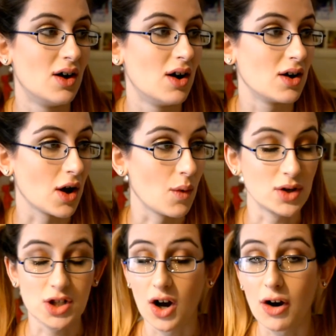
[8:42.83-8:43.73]
go
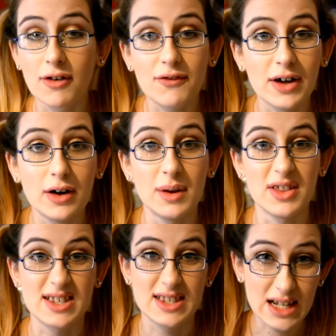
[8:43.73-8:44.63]
watch a horror film at the
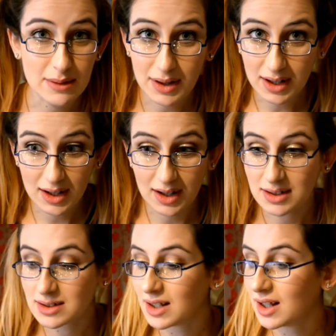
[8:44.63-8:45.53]
cinema,
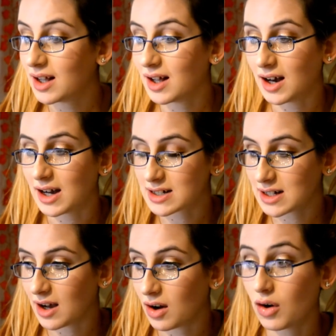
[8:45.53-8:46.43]
I don't know,
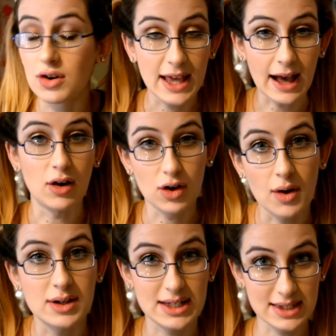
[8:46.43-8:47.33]
oh yeah, I'll go
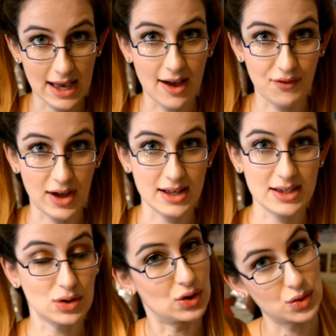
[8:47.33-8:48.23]
into
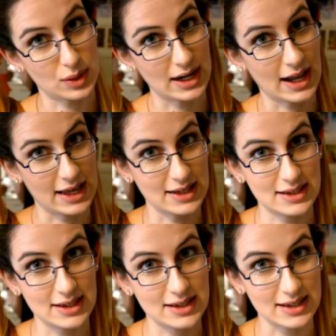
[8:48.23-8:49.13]
Scarefest or Twin Lakes
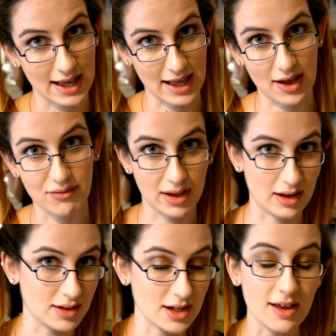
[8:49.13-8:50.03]
Scare
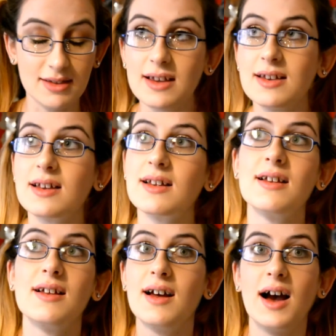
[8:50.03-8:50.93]
event. I think,
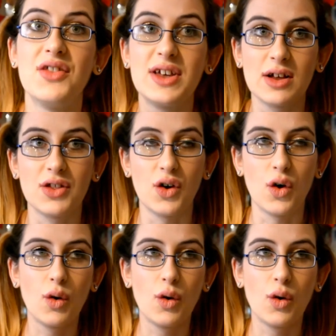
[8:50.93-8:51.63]
I think all